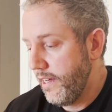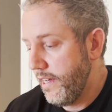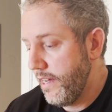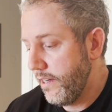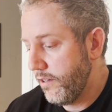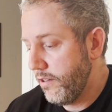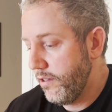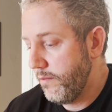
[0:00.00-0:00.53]

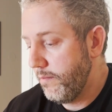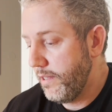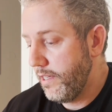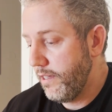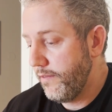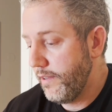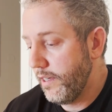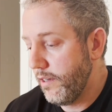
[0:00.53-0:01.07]
It could be
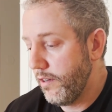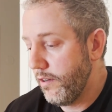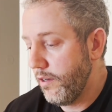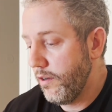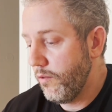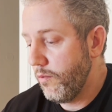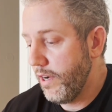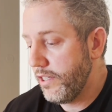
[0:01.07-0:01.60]
even a
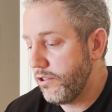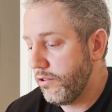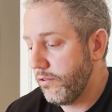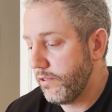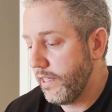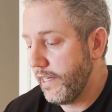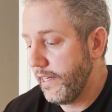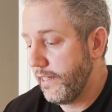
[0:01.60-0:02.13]

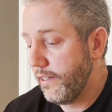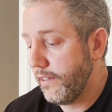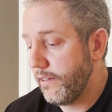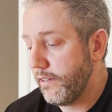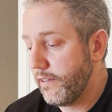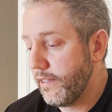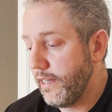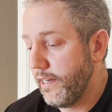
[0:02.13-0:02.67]
Weshel kind
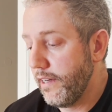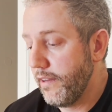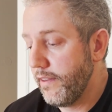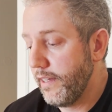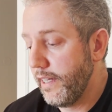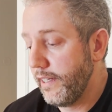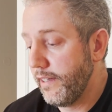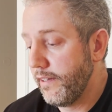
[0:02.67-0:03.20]
of
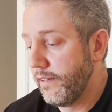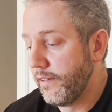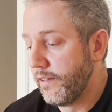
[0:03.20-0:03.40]
thing,